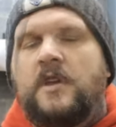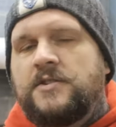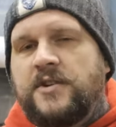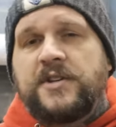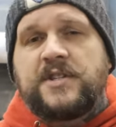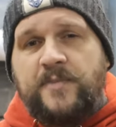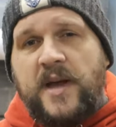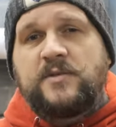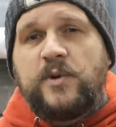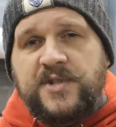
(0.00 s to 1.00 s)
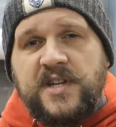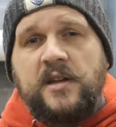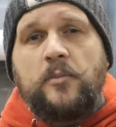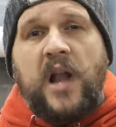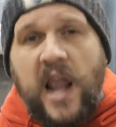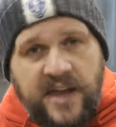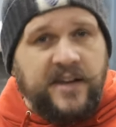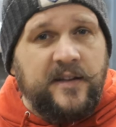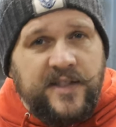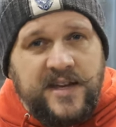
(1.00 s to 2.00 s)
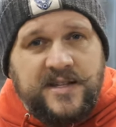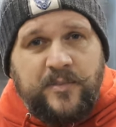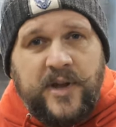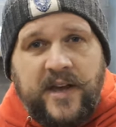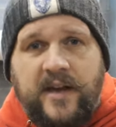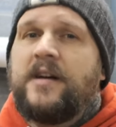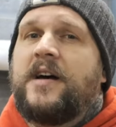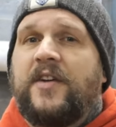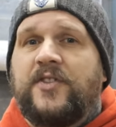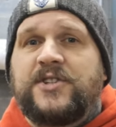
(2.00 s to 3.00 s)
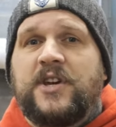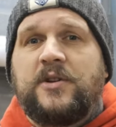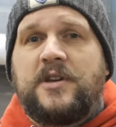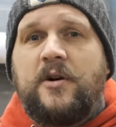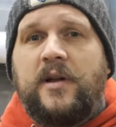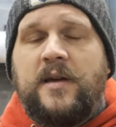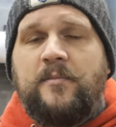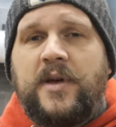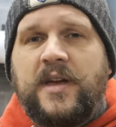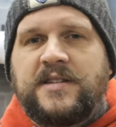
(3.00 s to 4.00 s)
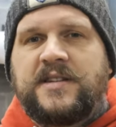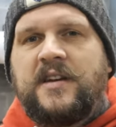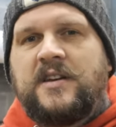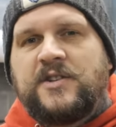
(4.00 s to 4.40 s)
So I expect we'll see plenty of these appear at the Tokyo Olympics.